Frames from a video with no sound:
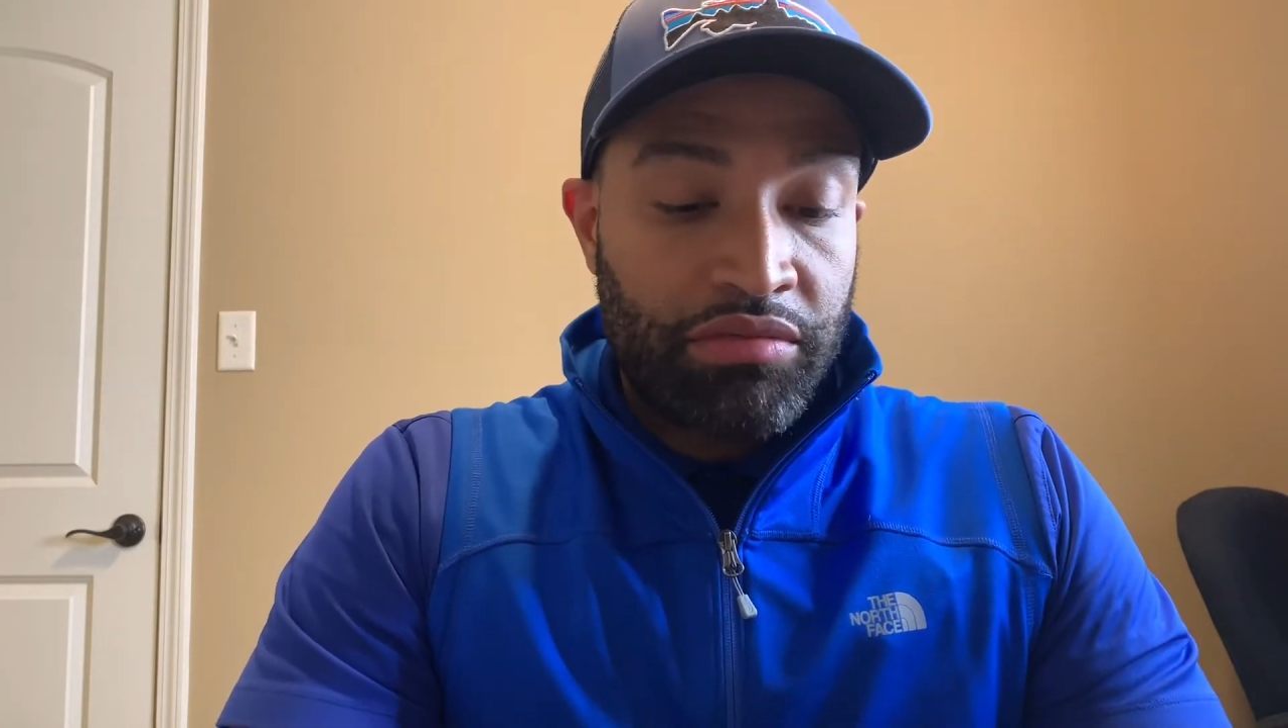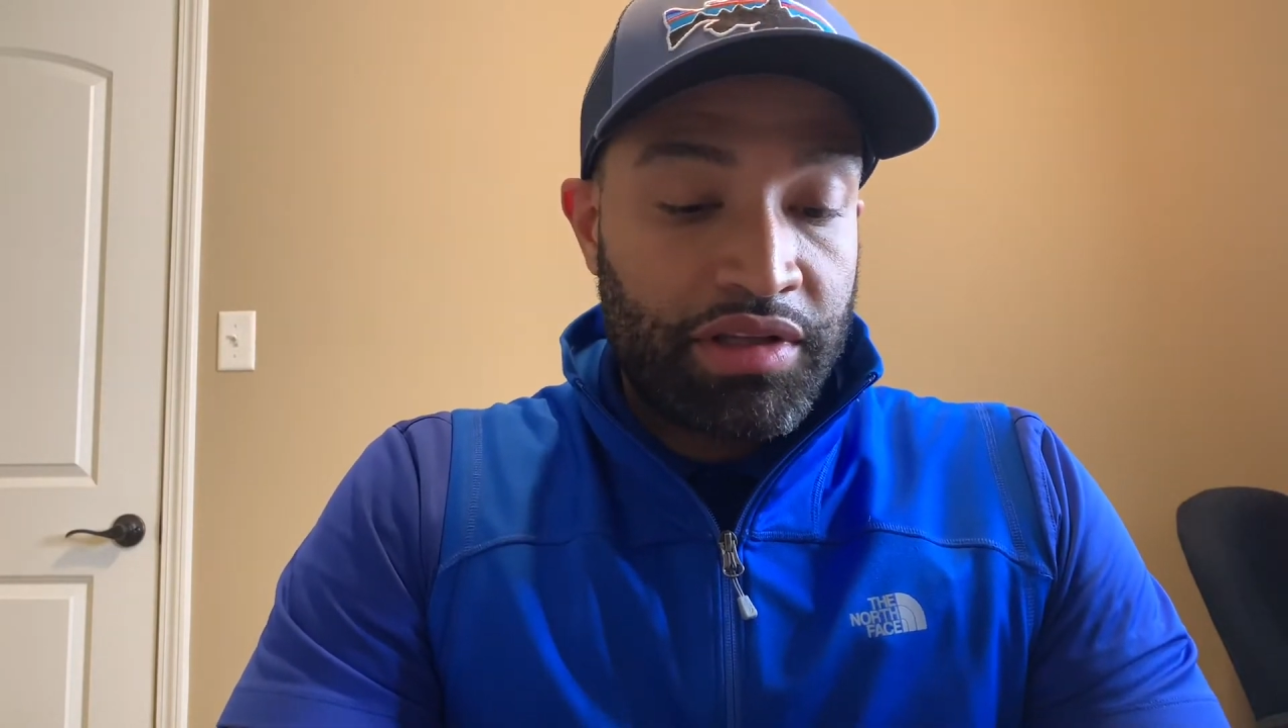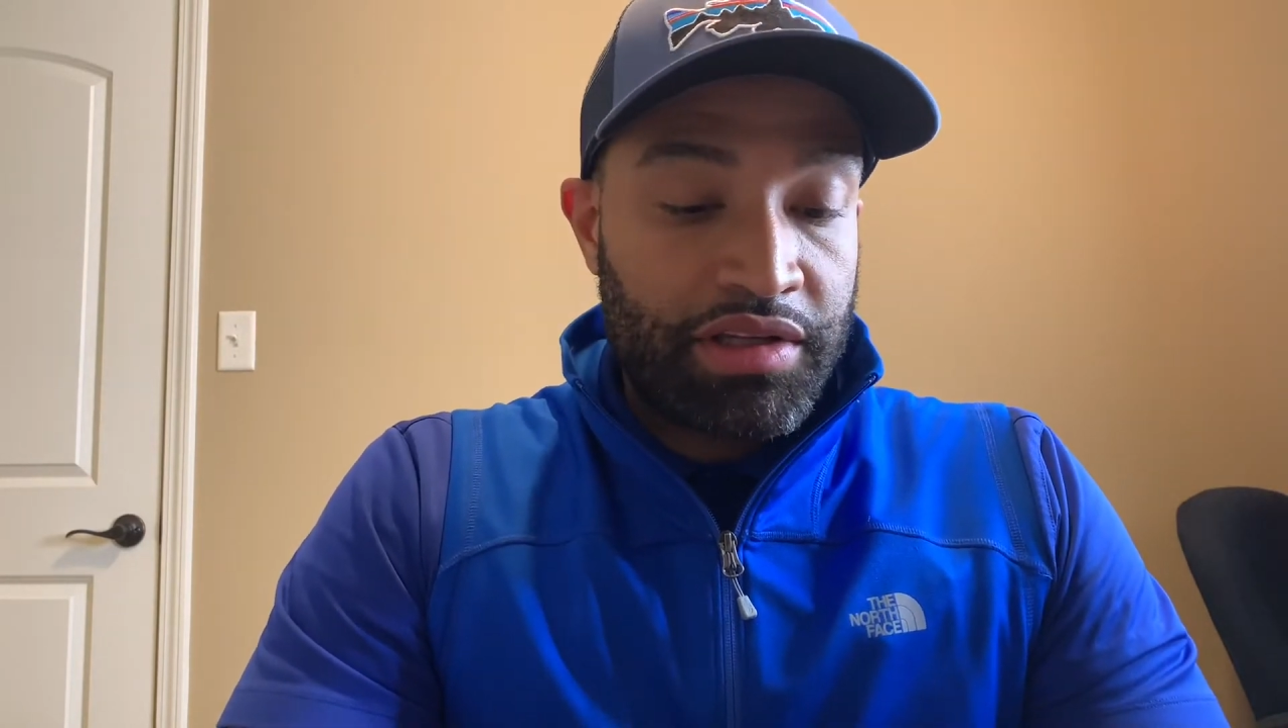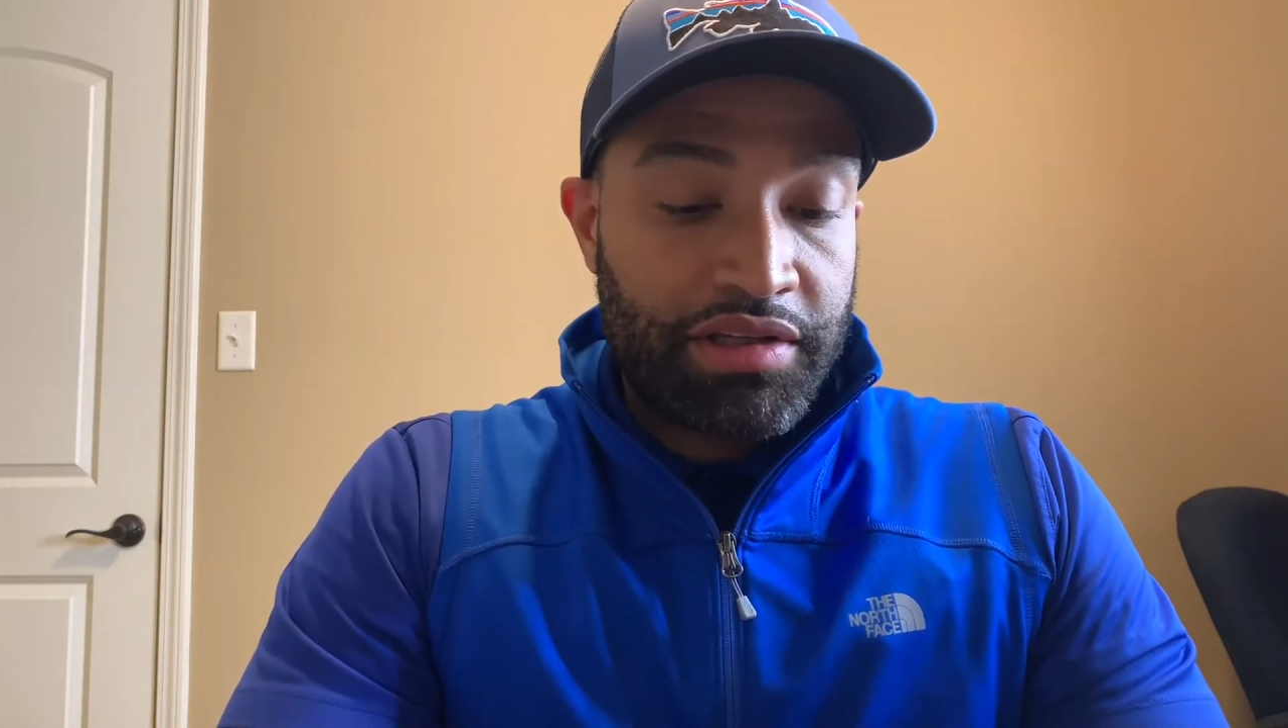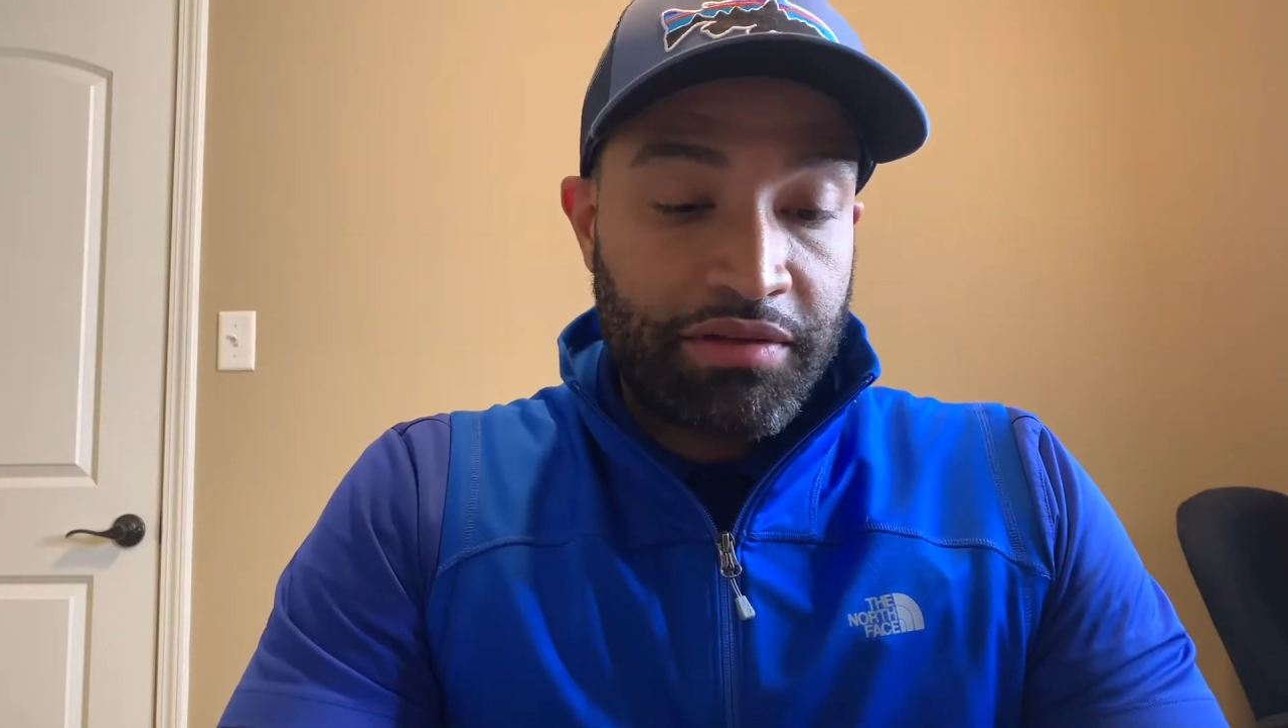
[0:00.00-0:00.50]
But
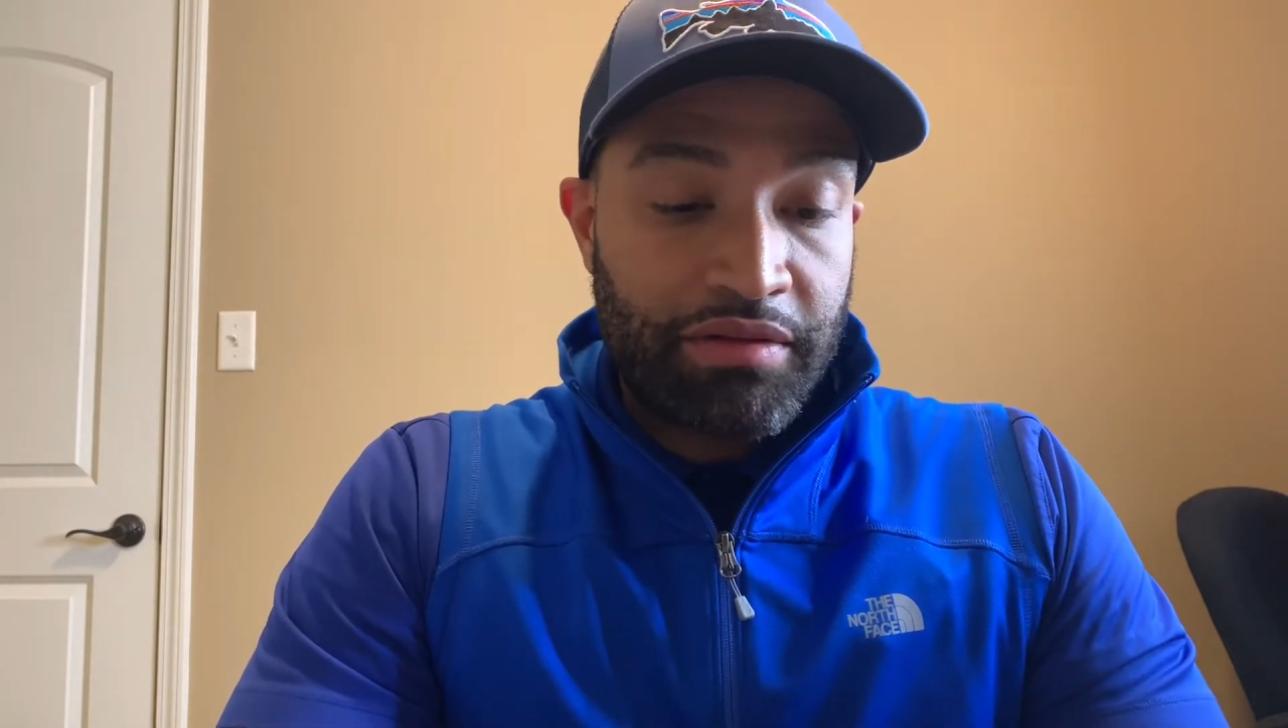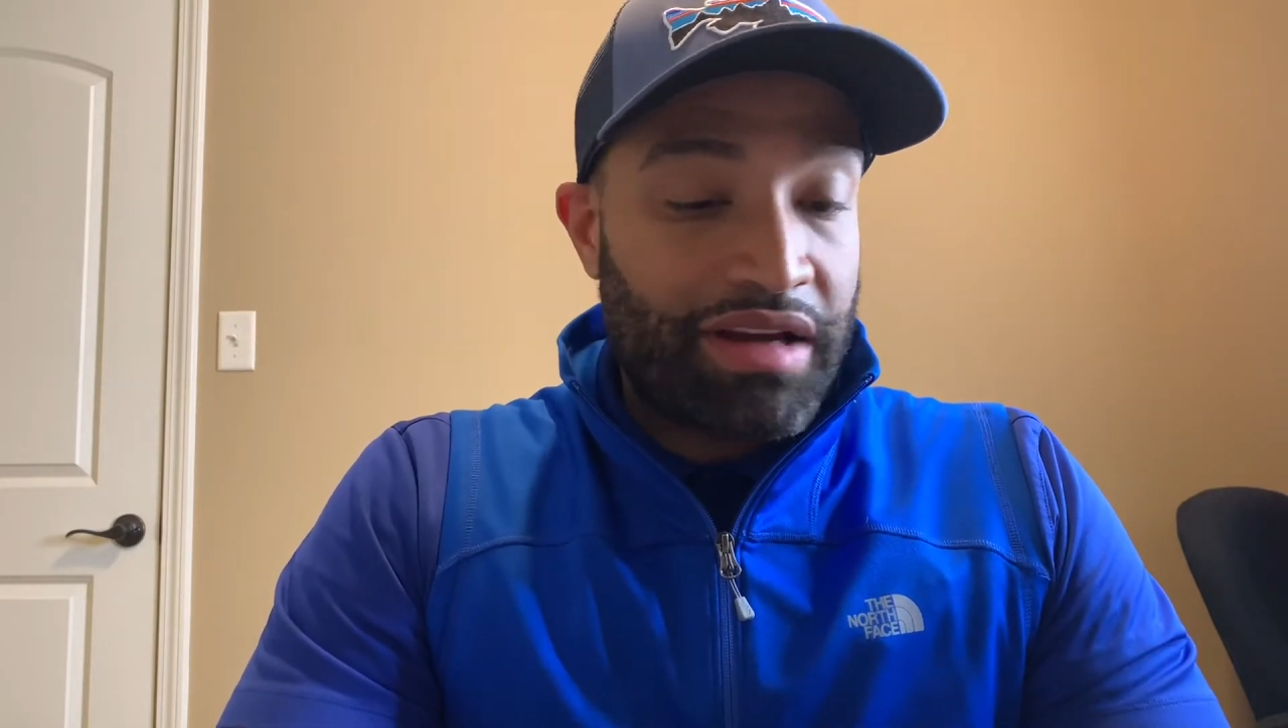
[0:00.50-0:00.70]
this,